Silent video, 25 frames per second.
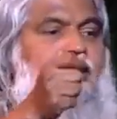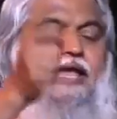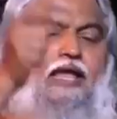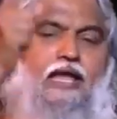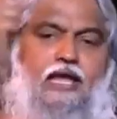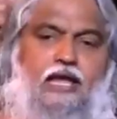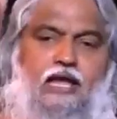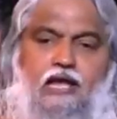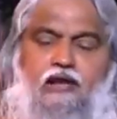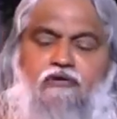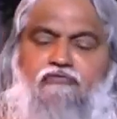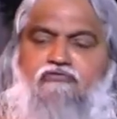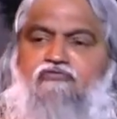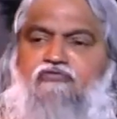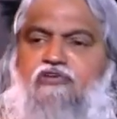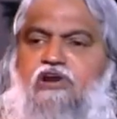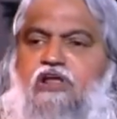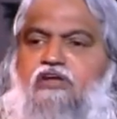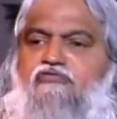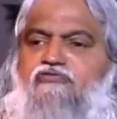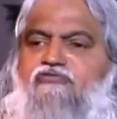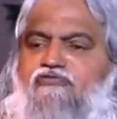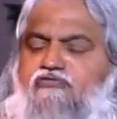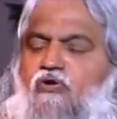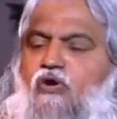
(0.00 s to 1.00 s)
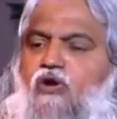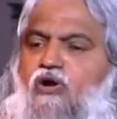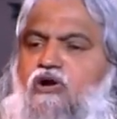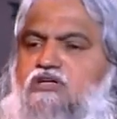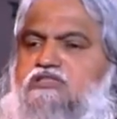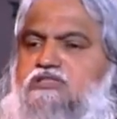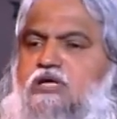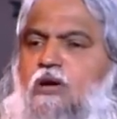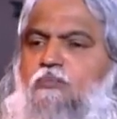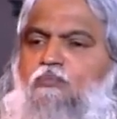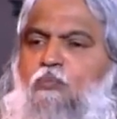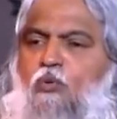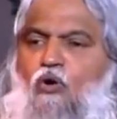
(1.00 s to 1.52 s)
every false
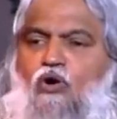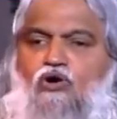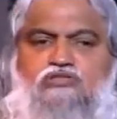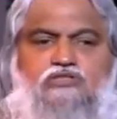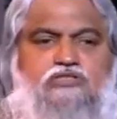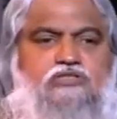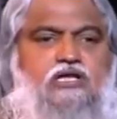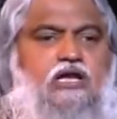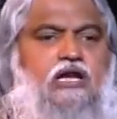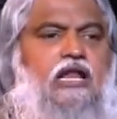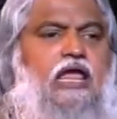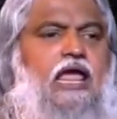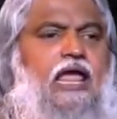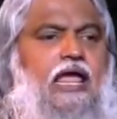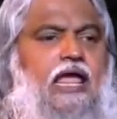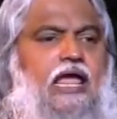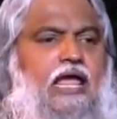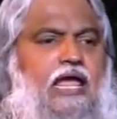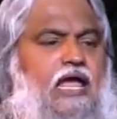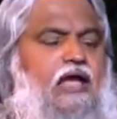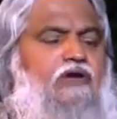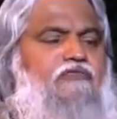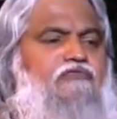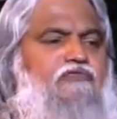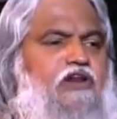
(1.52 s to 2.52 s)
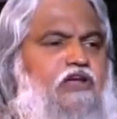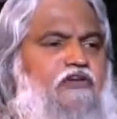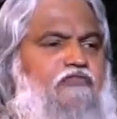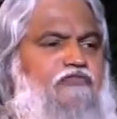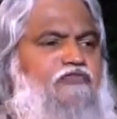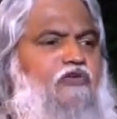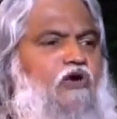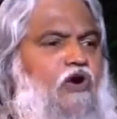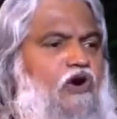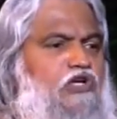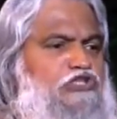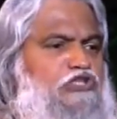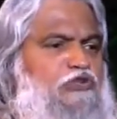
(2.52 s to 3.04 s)
apostle, every
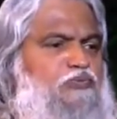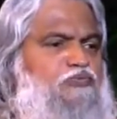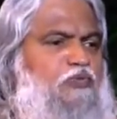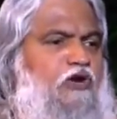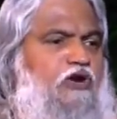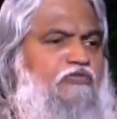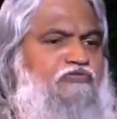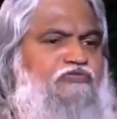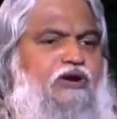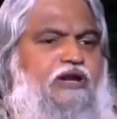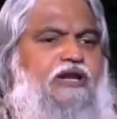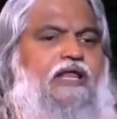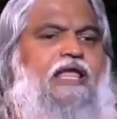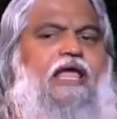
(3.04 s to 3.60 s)
false prophet,